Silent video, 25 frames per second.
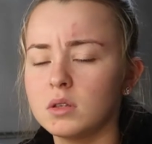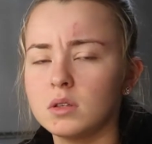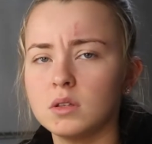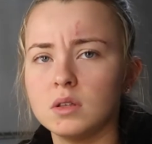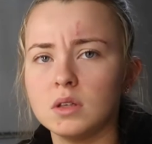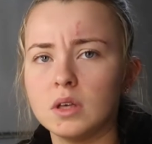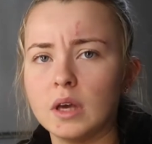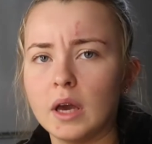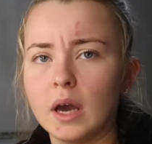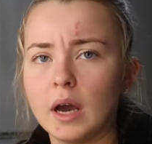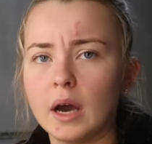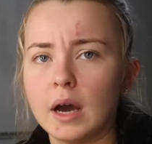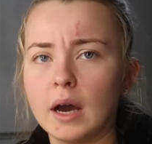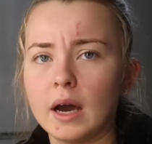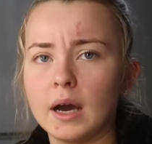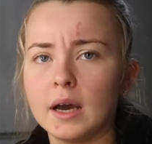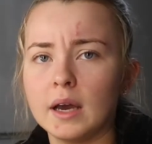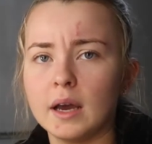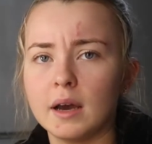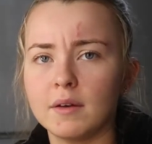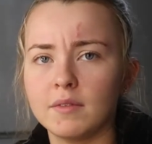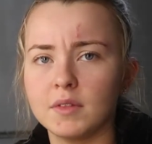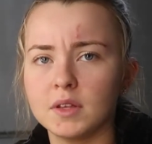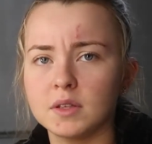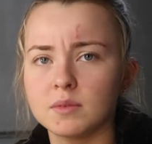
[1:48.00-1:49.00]
yeah, I
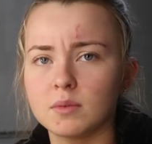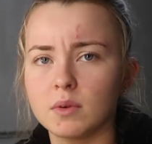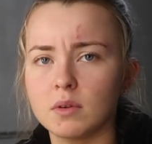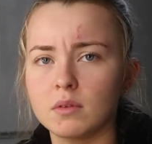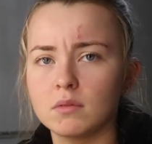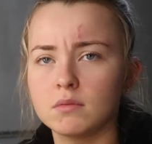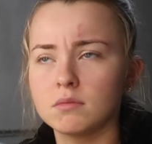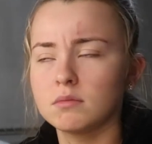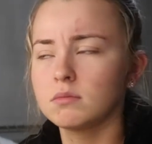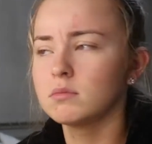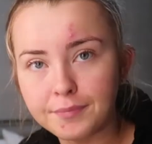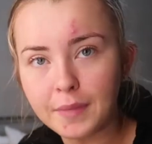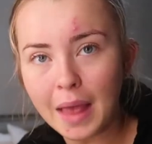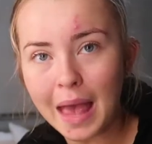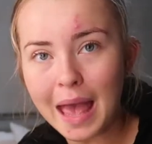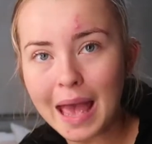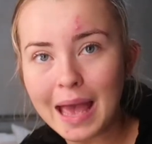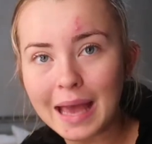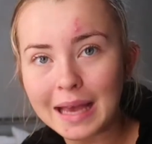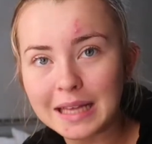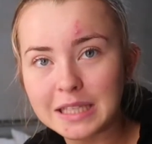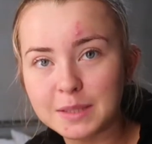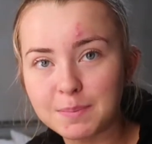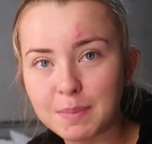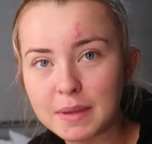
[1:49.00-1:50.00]
have this one.
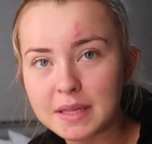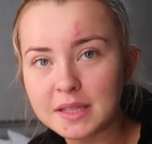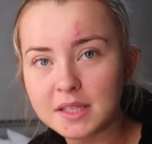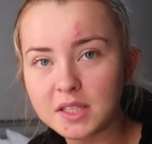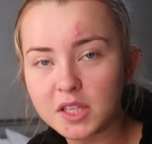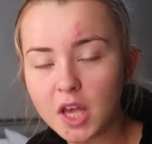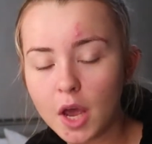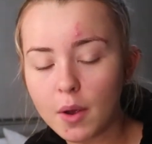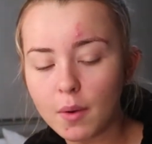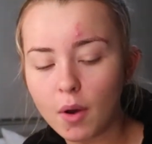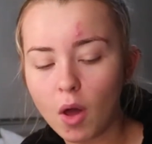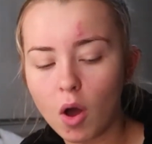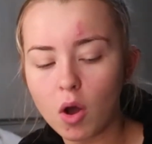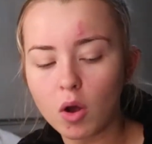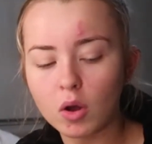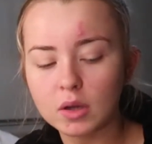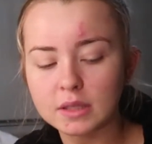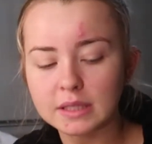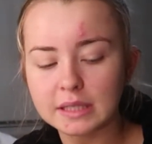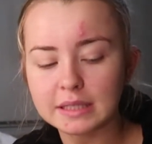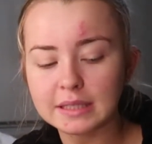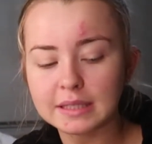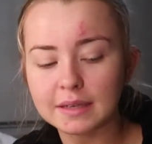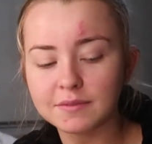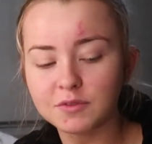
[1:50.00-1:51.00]
It's been so long
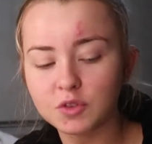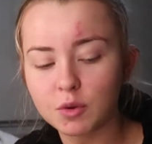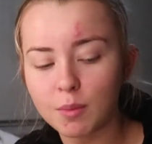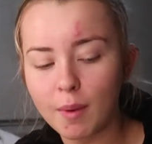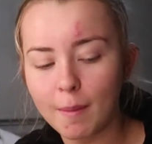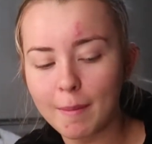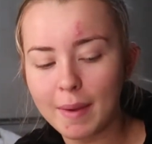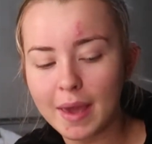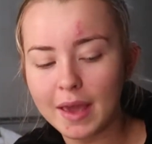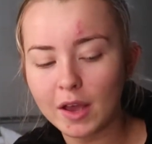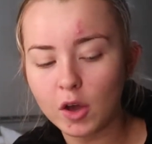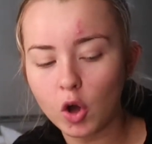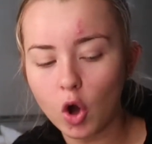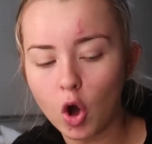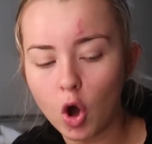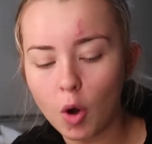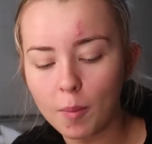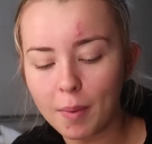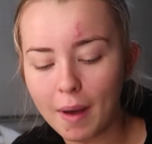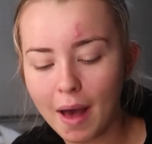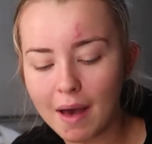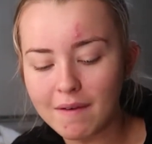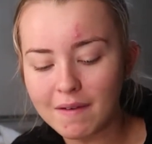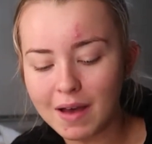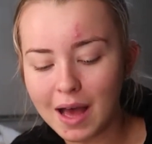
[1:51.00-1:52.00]
since I've done my
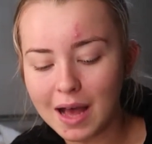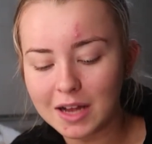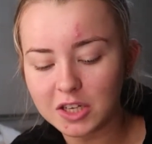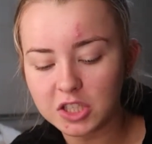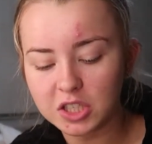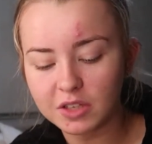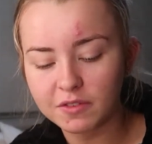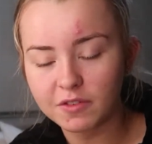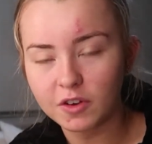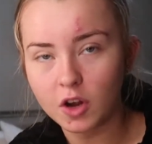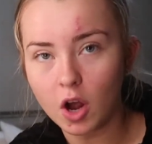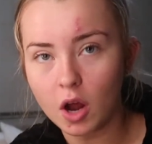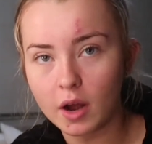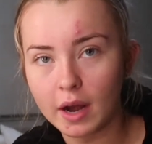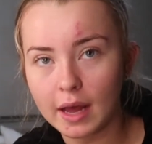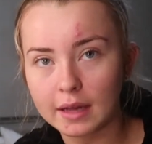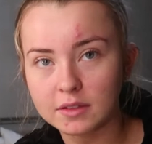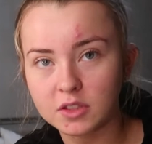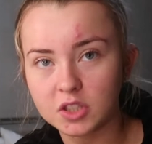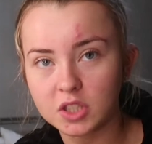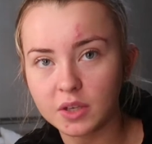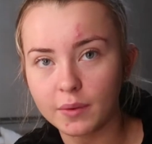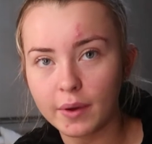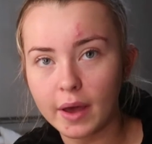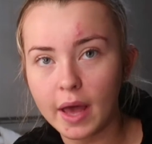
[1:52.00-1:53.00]
makeup, I've actually forgotten how
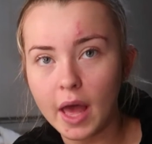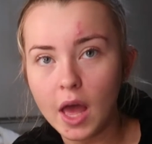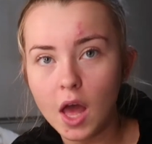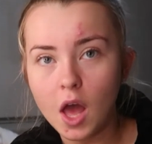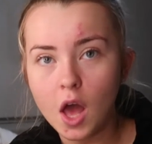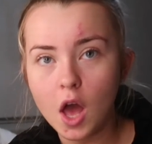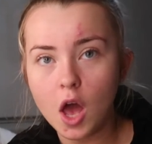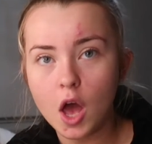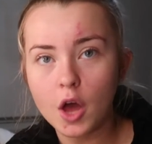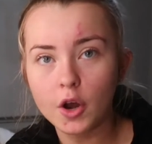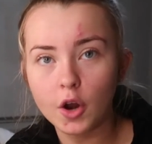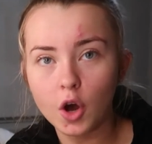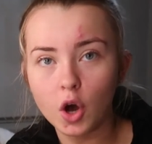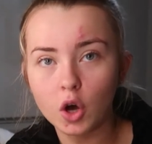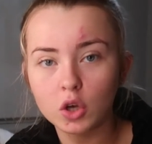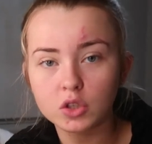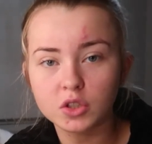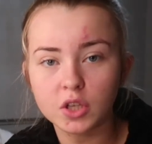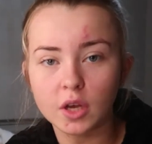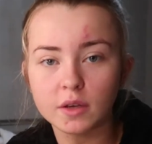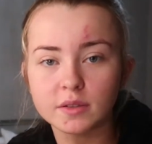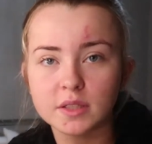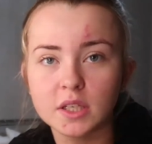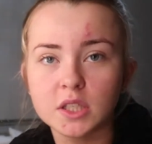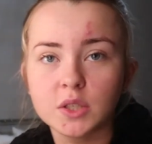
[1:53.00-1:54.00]
to do it. And
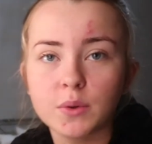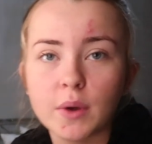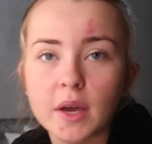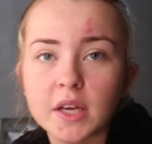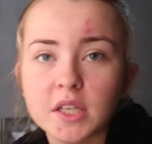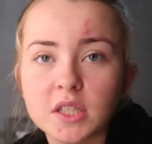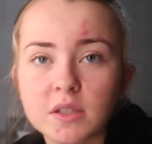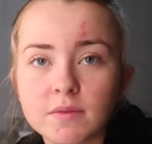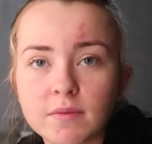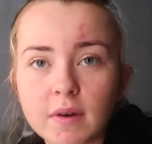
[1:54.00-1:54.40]
also, situation